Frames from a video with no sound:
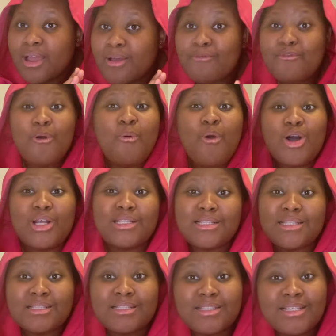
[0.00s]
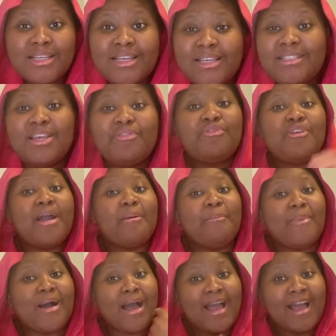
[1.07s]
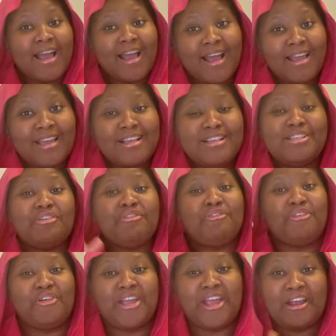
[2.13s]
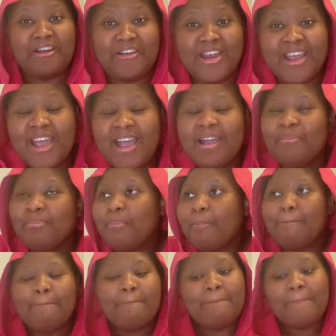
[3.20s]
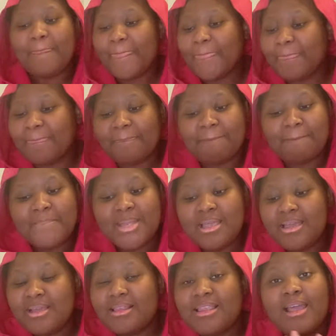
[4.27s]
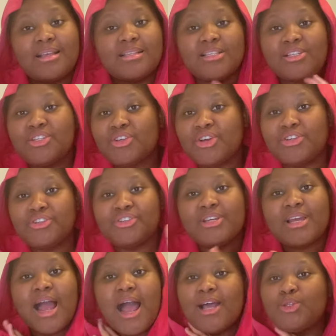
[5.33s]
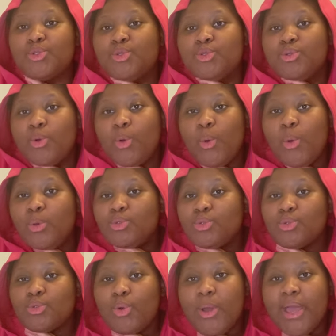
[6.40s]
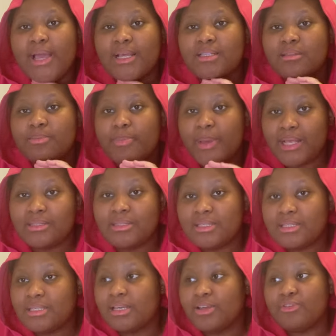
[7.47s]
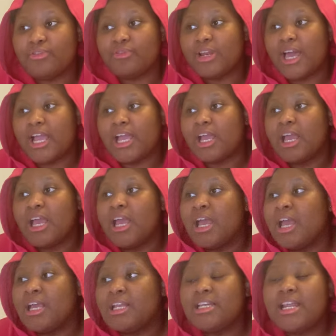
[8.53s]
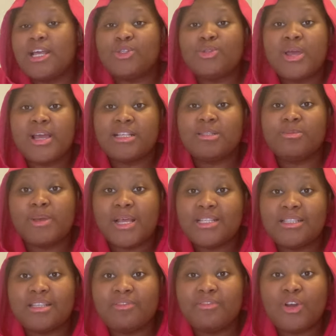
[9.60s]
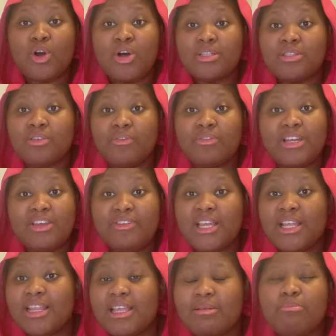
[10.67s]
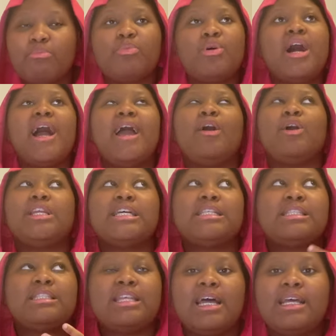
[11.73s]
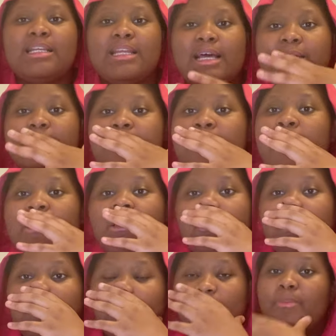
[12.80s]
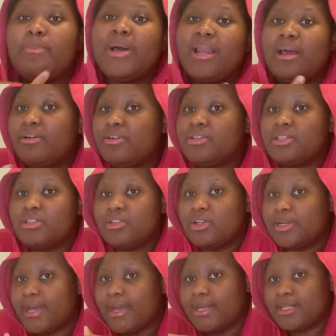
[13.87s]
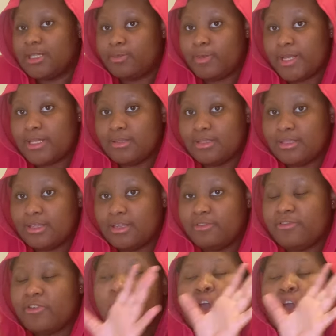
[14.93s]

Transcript: for what? Is it for a bag? Is it for Gary? The things in this country are so expensive. Like, they are so expensive, the cost of living. But I understand that, you know, Belarus is not that expensive,